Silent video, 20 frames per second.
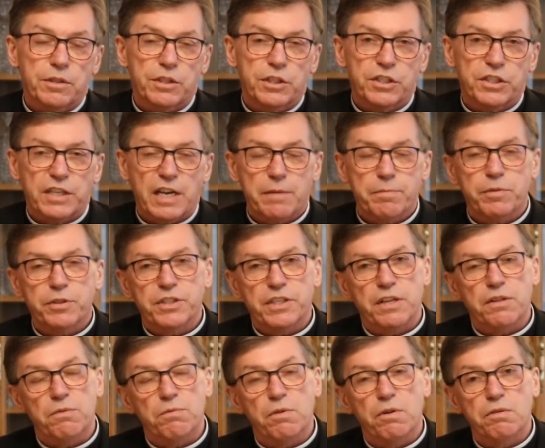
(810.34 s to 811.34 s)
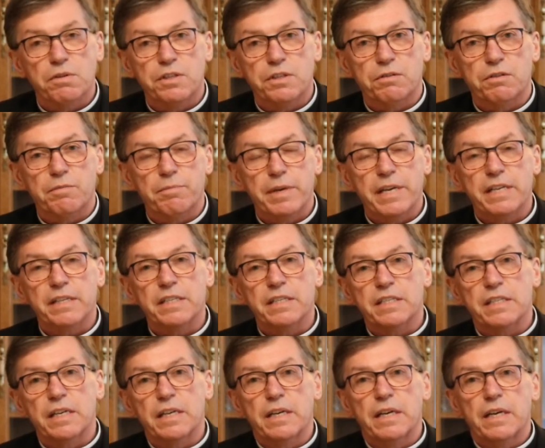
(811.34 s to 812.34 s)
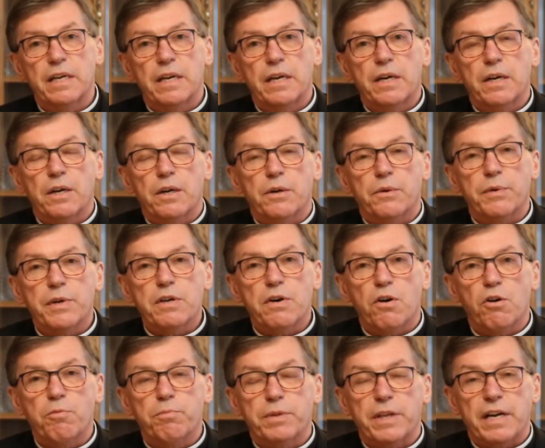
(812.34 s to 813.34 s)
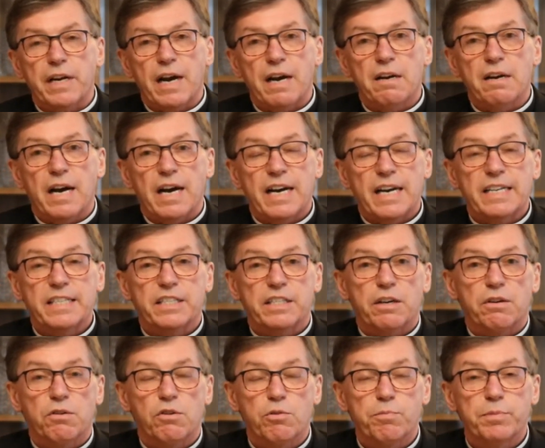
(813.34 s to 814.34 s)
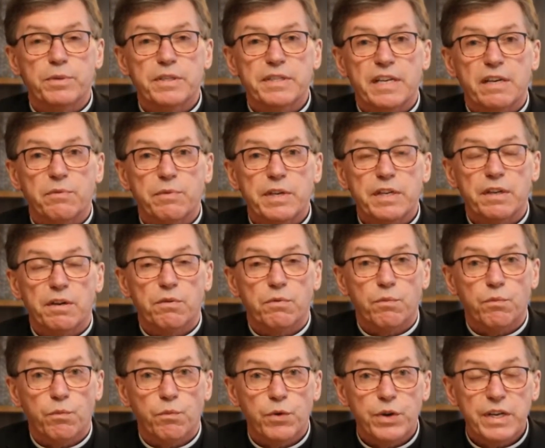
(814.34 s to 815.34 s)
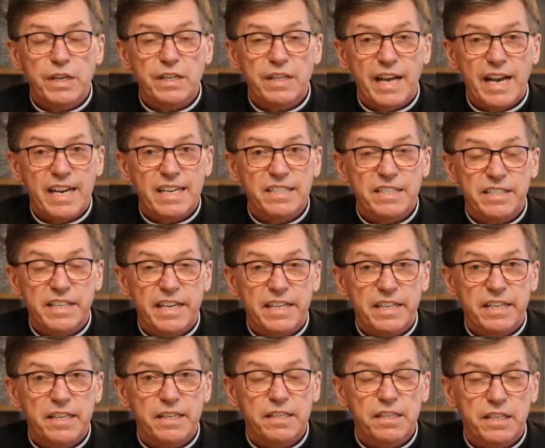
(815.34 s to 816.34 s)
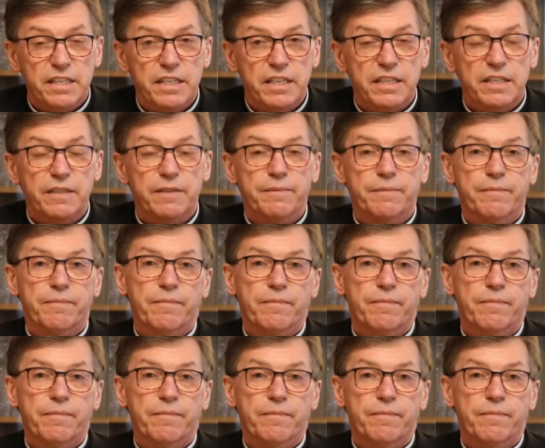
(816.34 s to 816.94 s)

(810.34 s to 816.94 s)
disciples on the road to Emmaus, we hope that our eyes are open, that we can realize that it is He